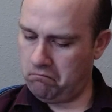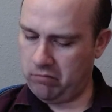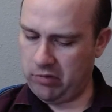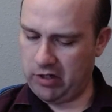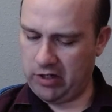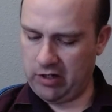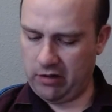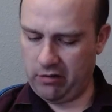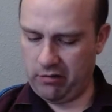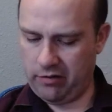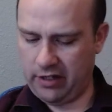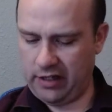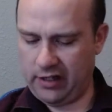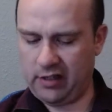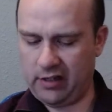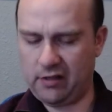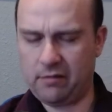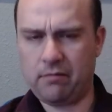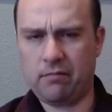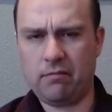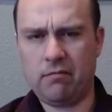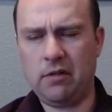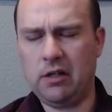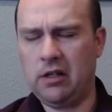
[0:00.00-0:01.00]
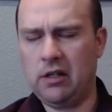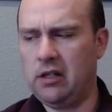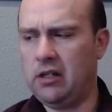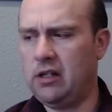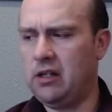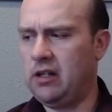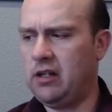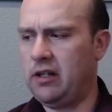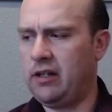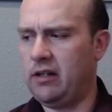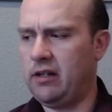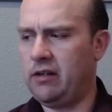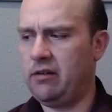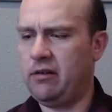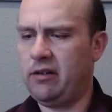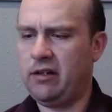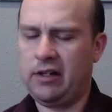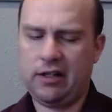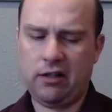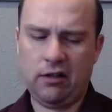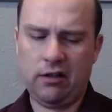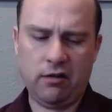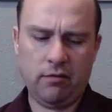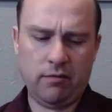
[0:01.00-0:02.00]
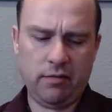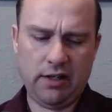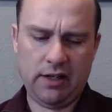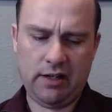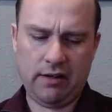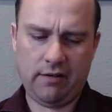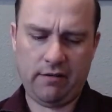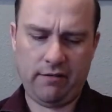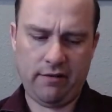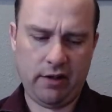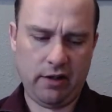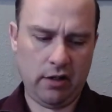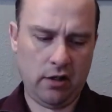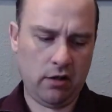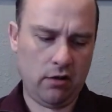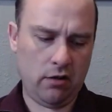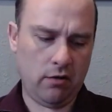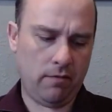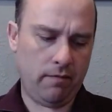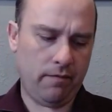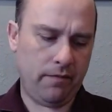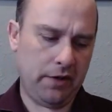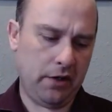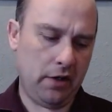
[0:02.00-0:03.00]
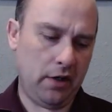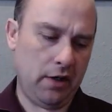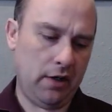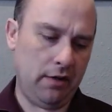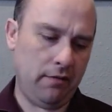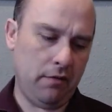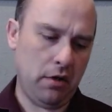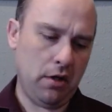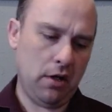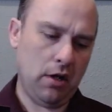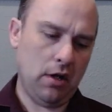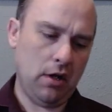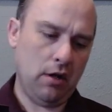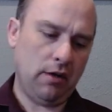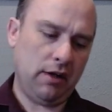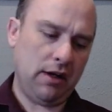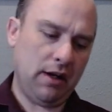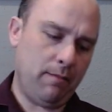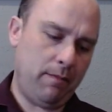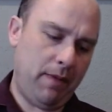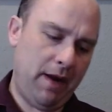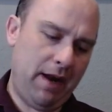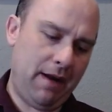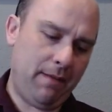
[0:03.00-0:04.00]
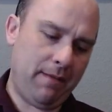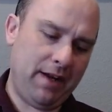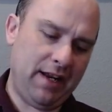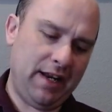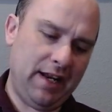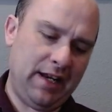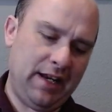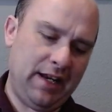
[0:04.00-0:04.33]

but I don't think it's. I mean, it couldn't have been out very long. All right, we got Batman